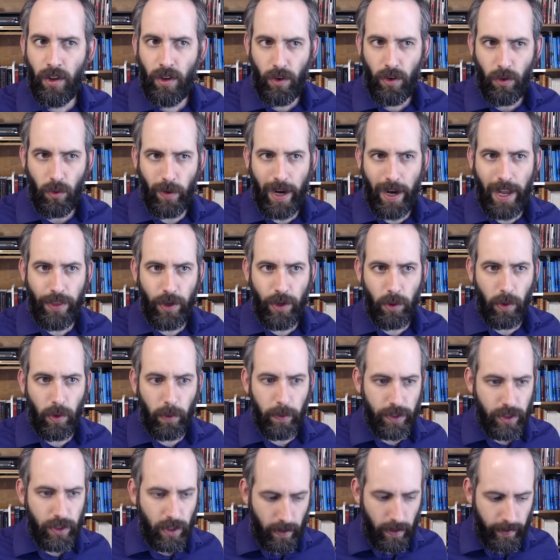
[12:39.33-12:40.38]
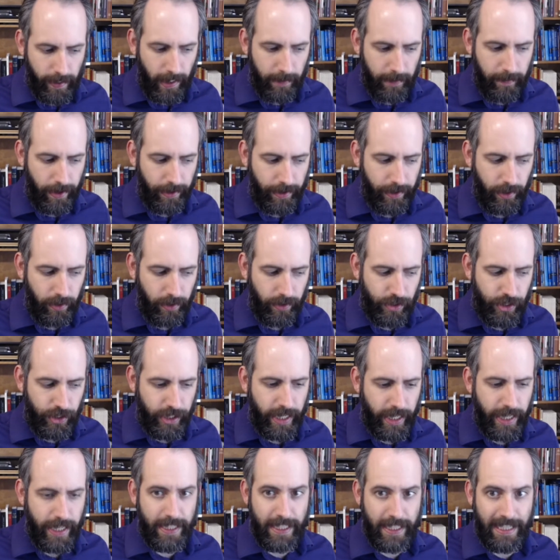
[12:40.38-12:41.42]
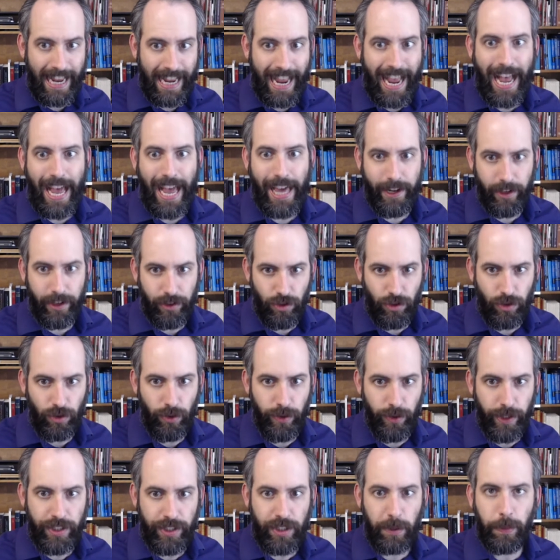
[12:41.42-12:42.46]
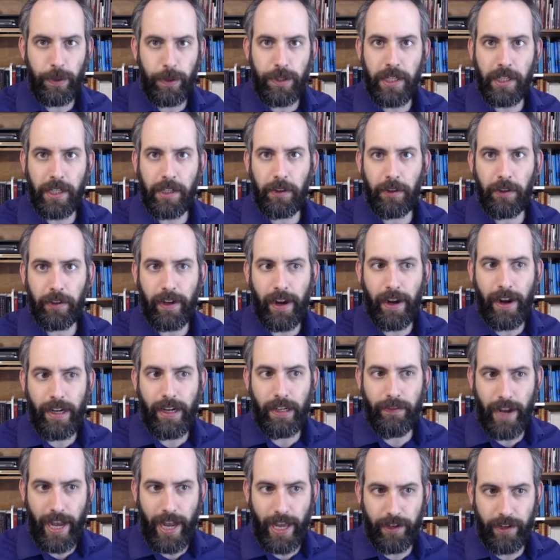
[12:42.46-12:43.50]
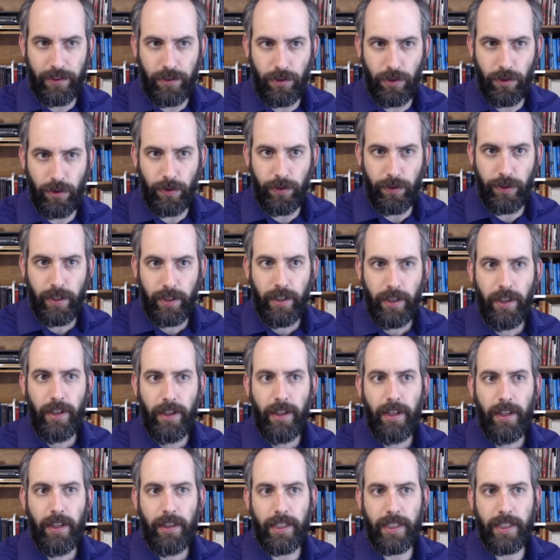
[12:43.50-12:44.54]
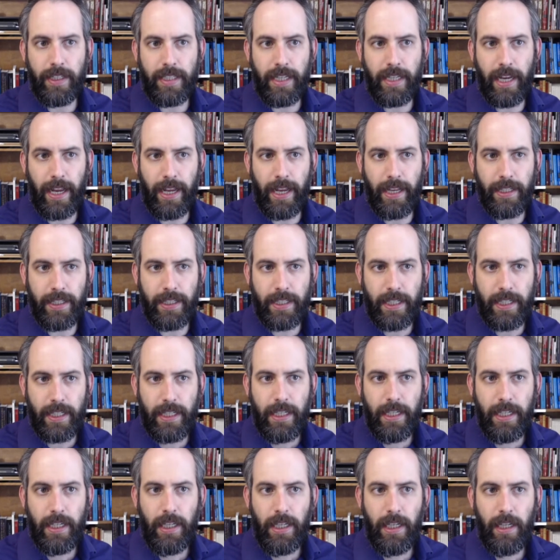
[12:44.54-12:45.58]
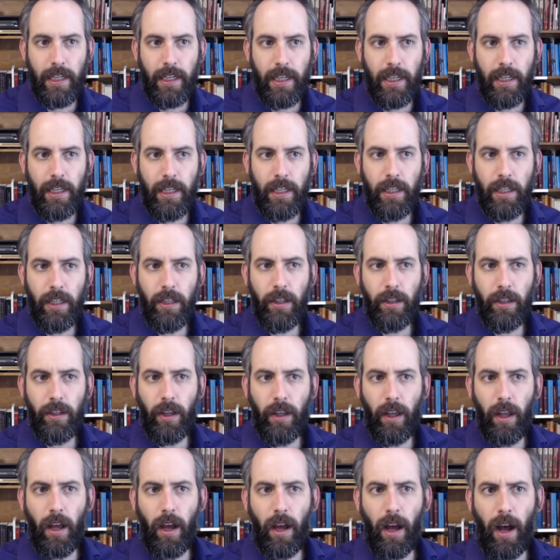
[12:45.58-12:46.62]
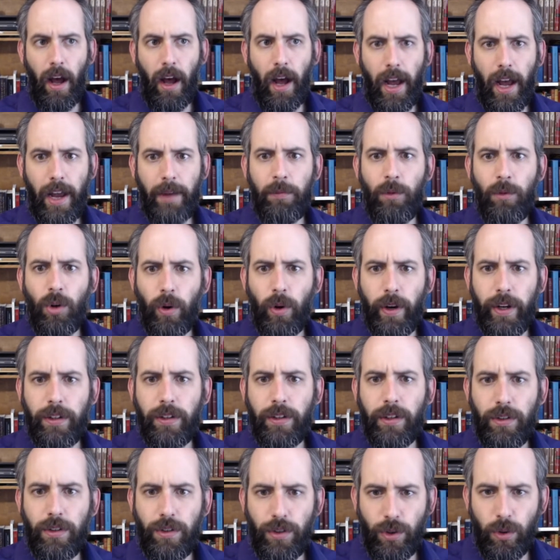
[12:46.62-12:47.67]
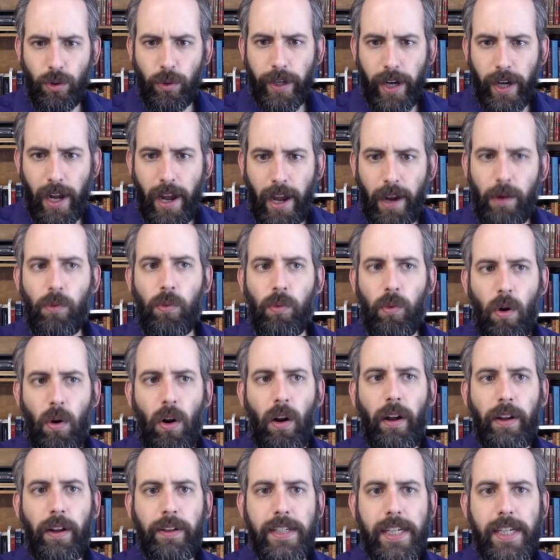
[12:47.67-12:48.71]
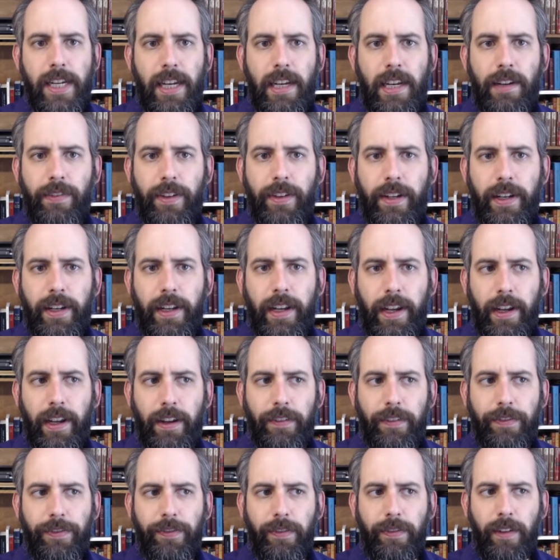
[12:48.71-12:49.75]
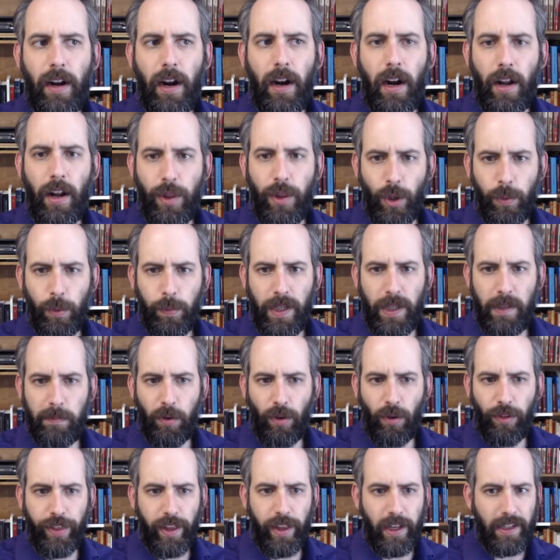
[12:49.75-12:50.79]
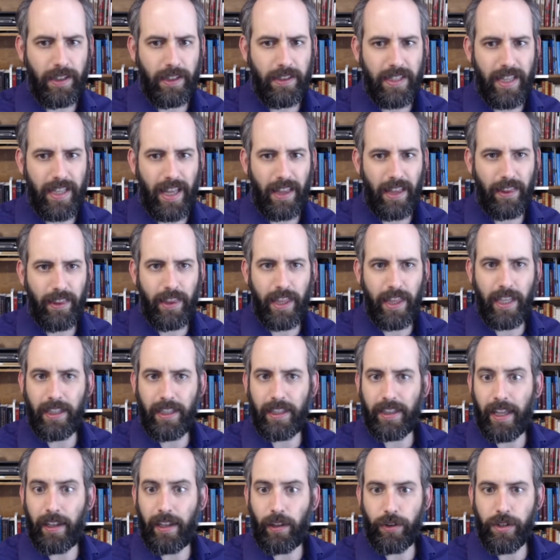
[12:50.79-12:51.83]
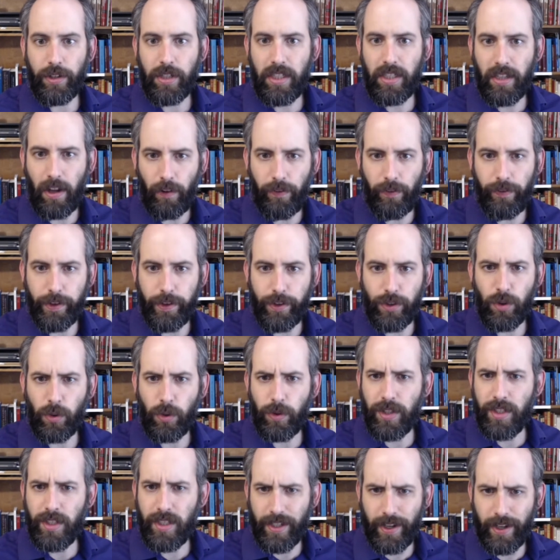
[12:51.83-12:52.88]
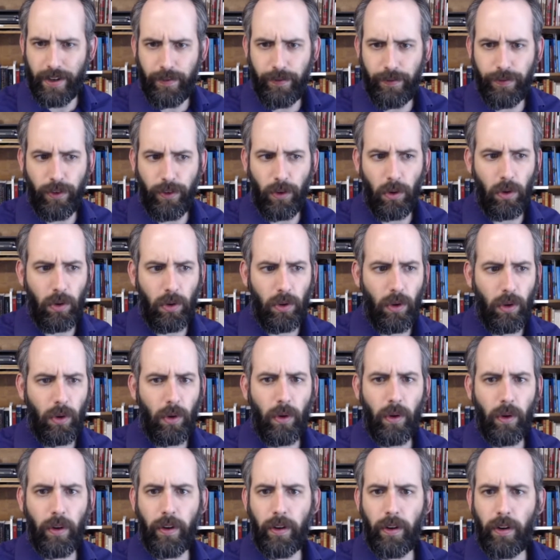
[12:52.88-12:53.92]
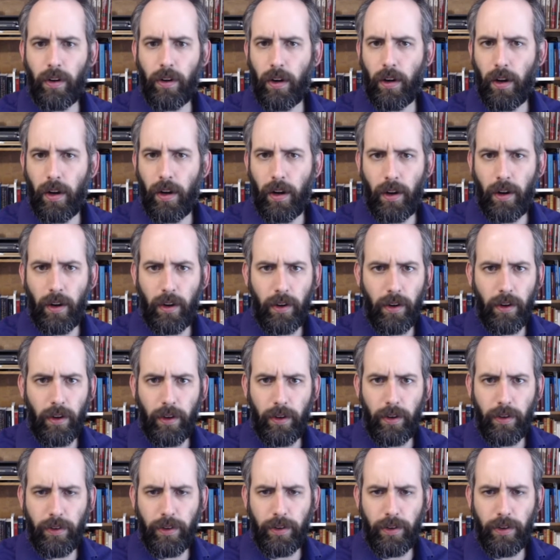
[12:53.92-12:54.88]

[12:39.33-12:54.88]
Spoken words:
Rather, what we're talking about here is an attitude. It's a particular kind of attitude that says, I'm going to do what I want, even if other people think that looks selfish or sinful or